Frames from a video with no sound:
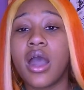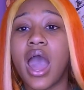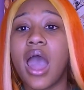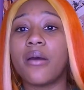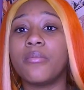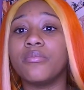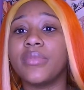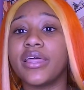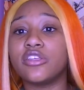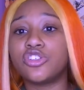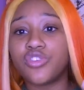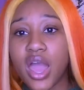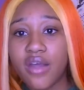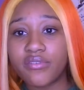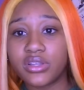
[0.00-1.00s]
I'm like
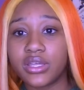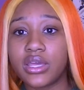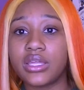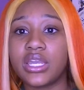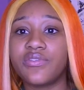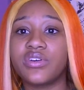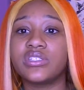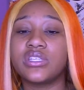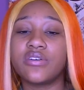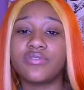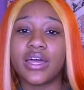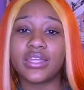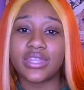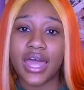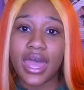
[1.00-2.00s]
traveling, different stuff
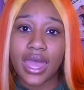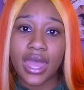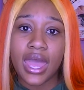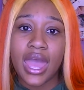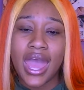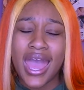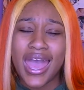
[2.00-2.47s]
like that.